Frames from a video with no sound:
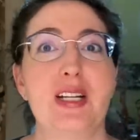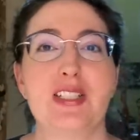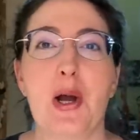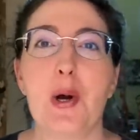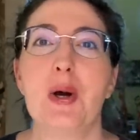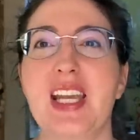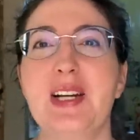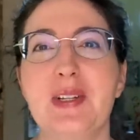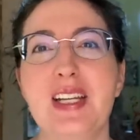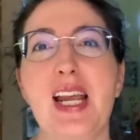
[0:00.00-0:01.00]
So
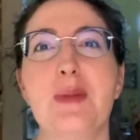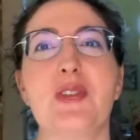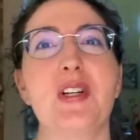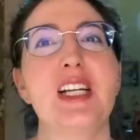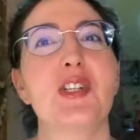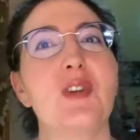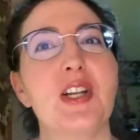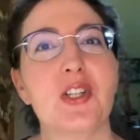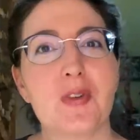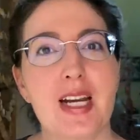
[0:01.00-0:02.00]
here are the names for each
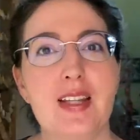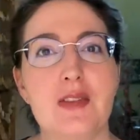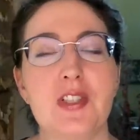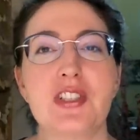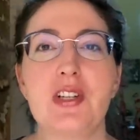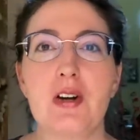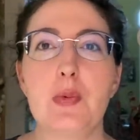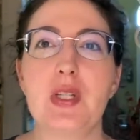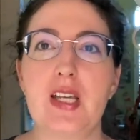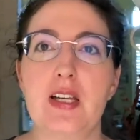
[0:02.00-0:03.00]
French grade level, starting
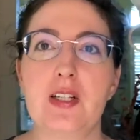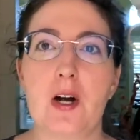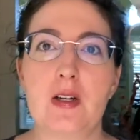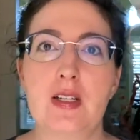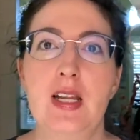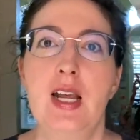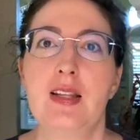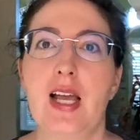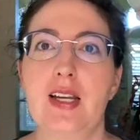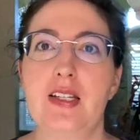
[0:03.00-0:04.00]
with kindergarten,
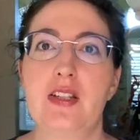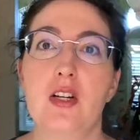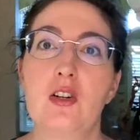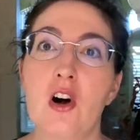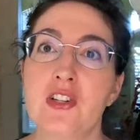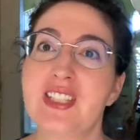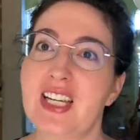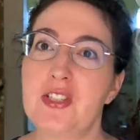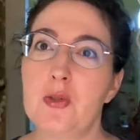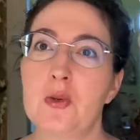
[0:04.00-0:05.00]
that is the Grande
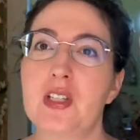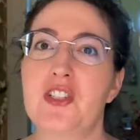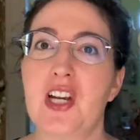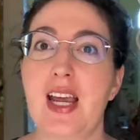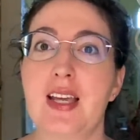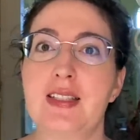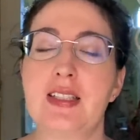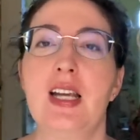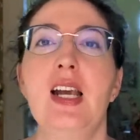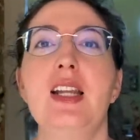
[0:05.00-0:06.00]
Section de GS.
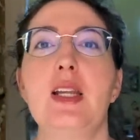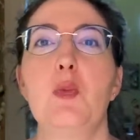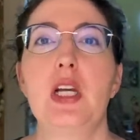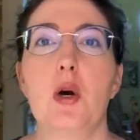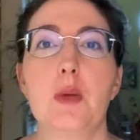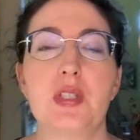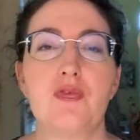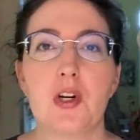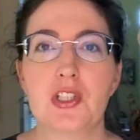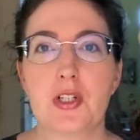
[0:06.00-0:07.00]
Then we go up to
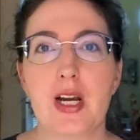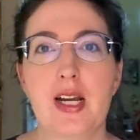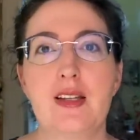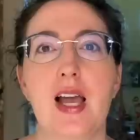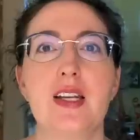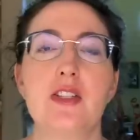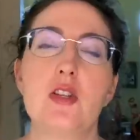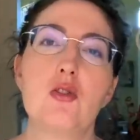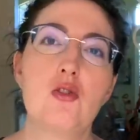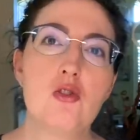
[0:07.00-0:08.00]
first grade, that is the
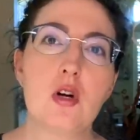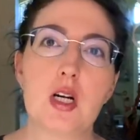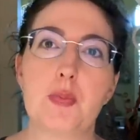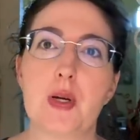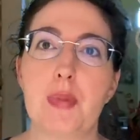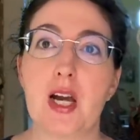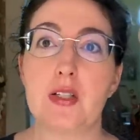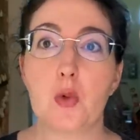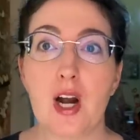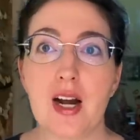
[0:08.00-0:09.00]
Cours
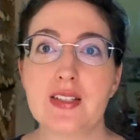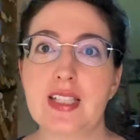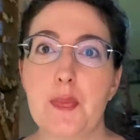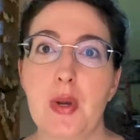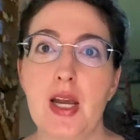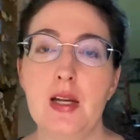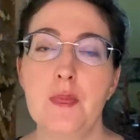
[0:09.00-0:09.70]
Préparatoire CP.